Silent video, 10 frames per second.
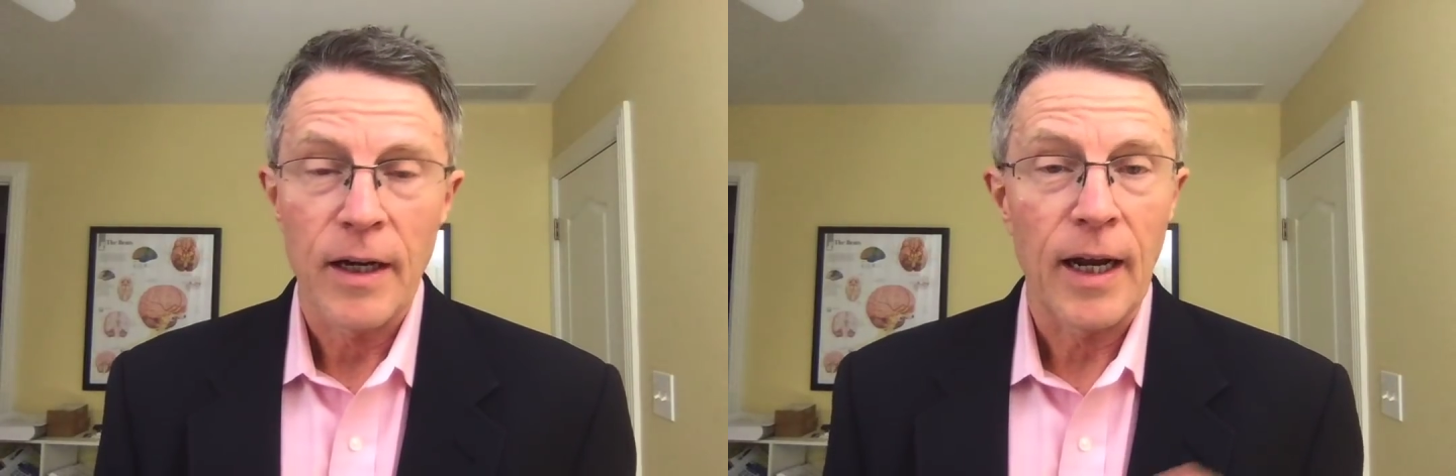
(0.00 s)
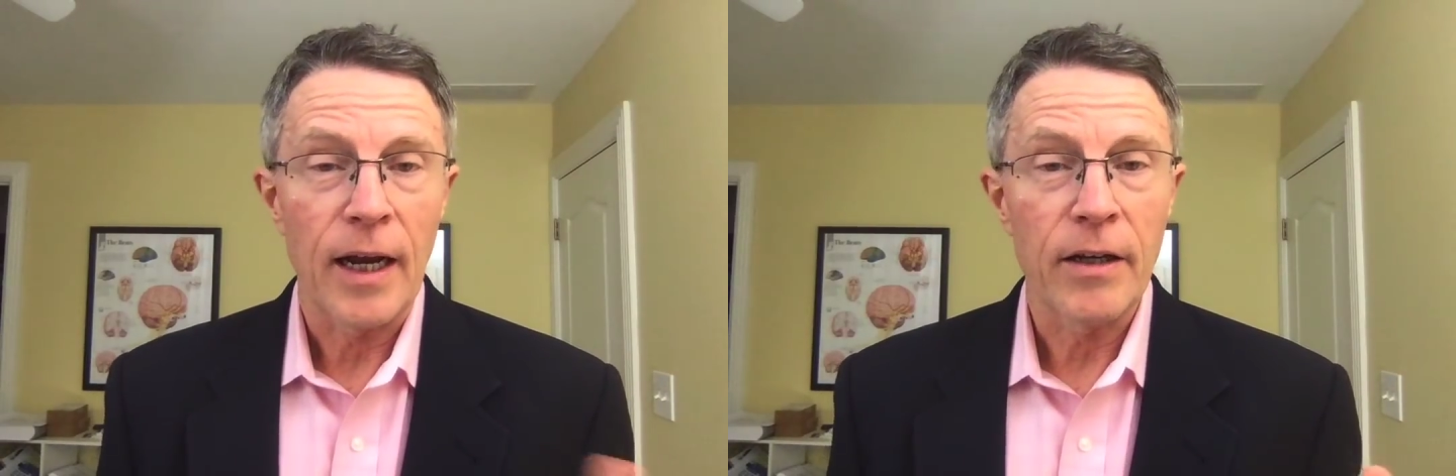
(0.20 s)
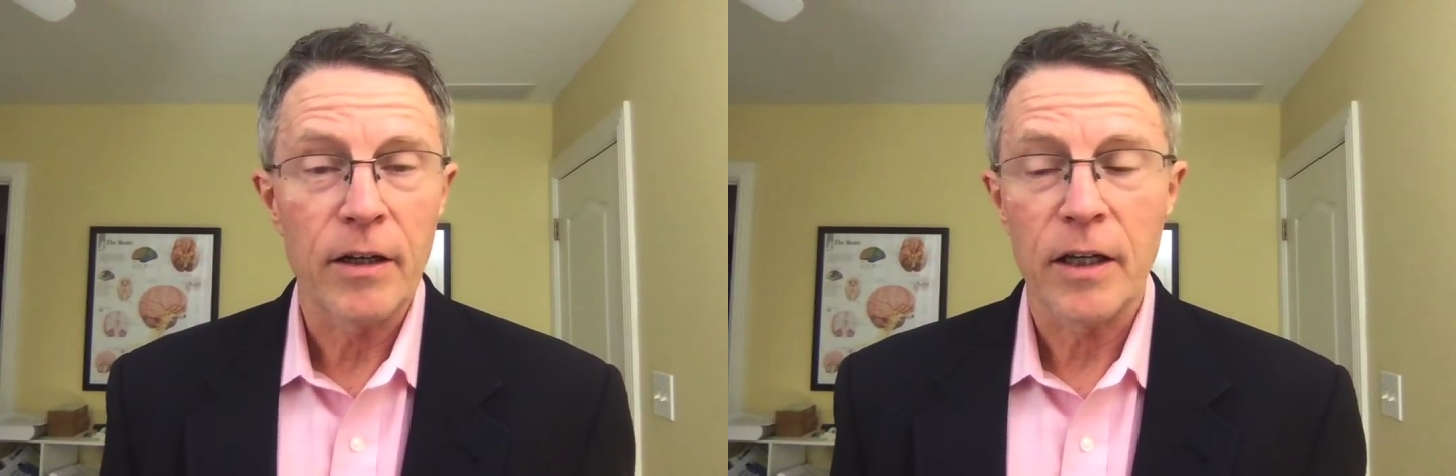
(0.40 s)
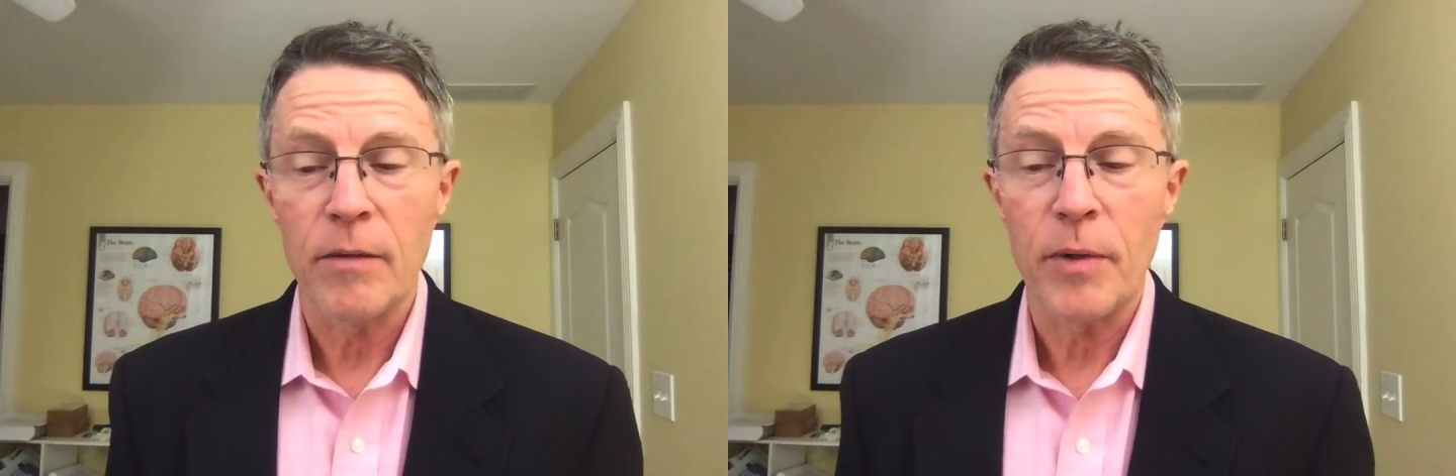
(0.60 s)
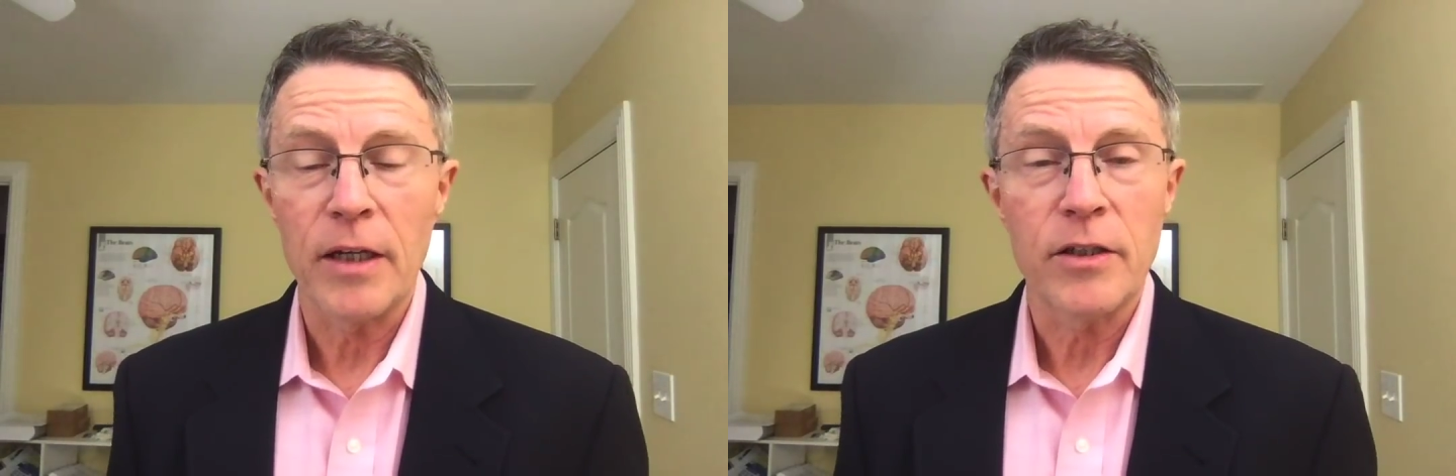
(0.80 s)
How do you keep
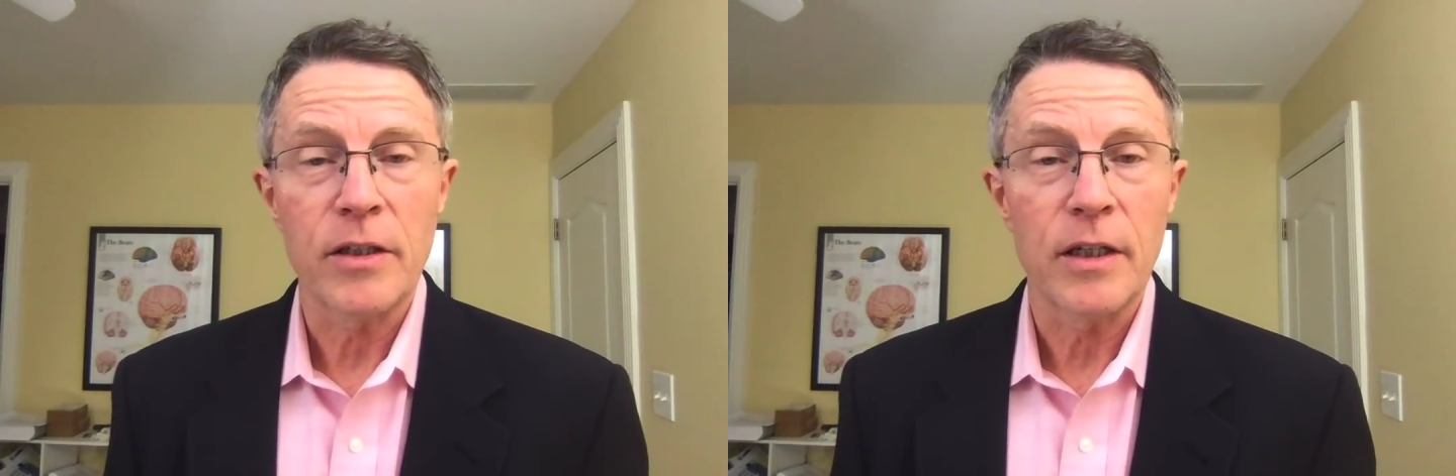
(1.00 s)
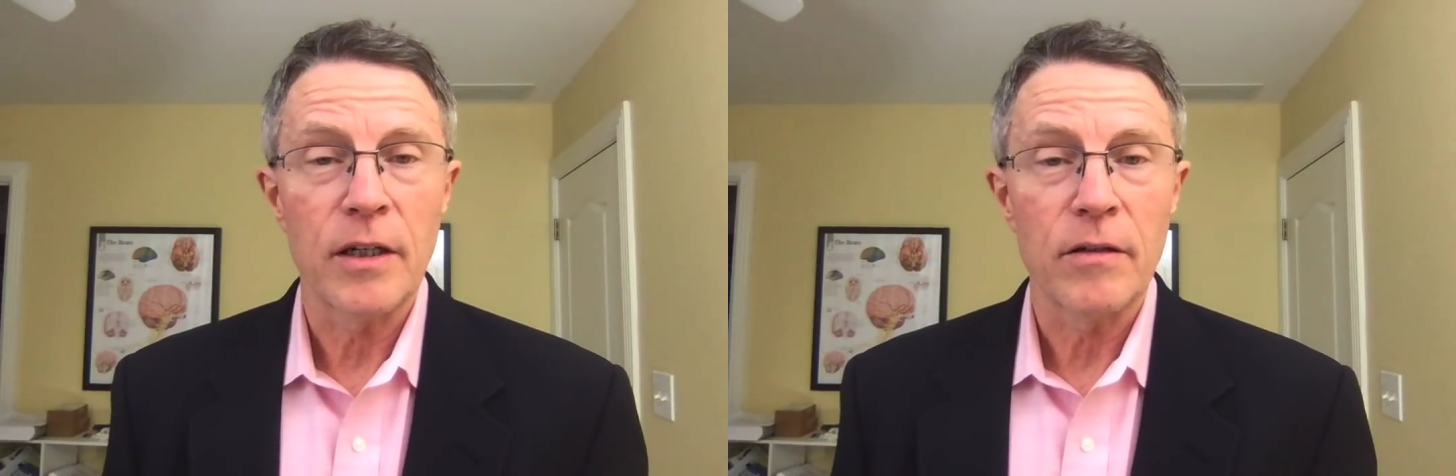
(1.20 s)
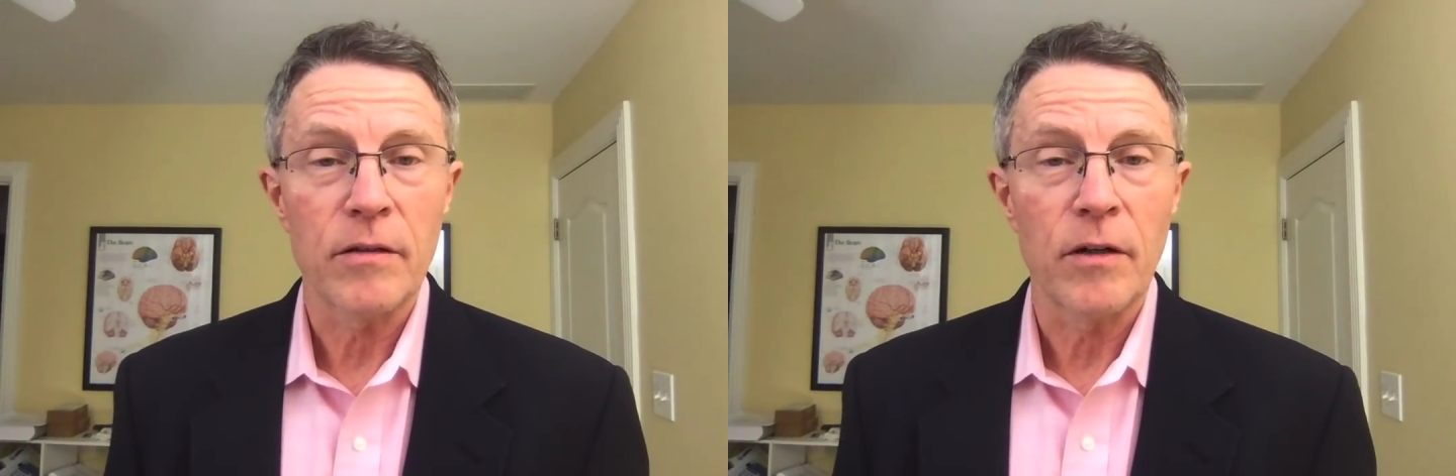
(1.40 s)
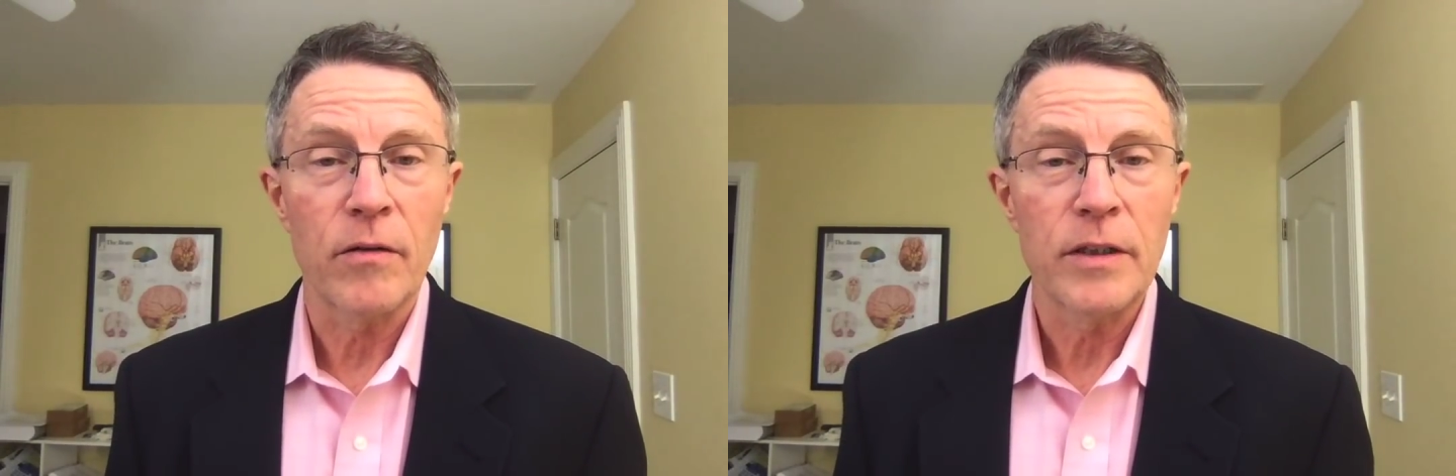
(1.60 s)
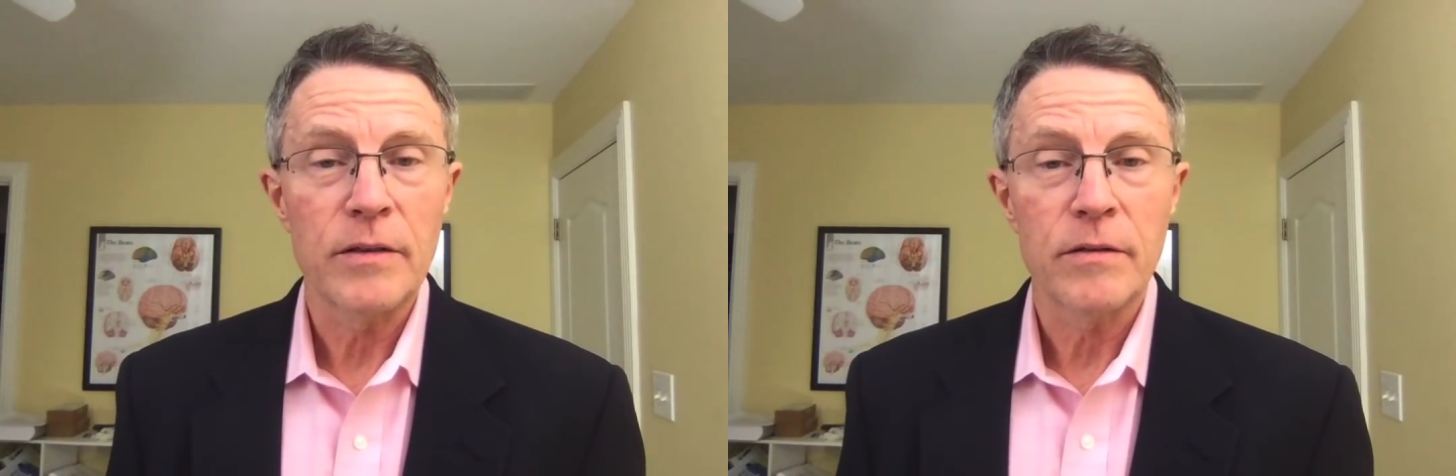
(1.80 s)
HDL
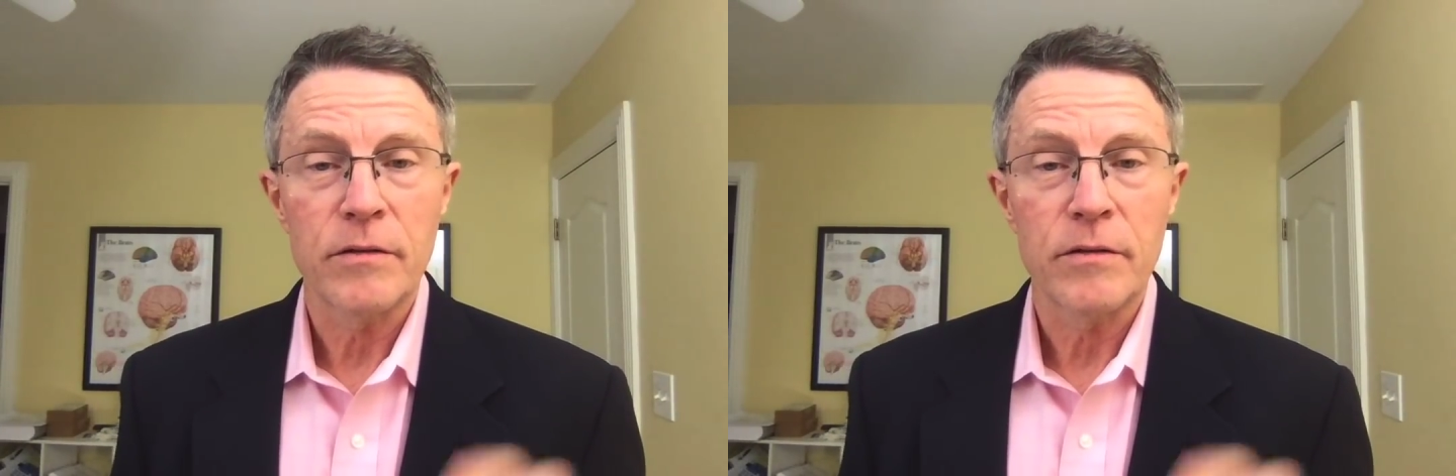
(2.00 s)
going?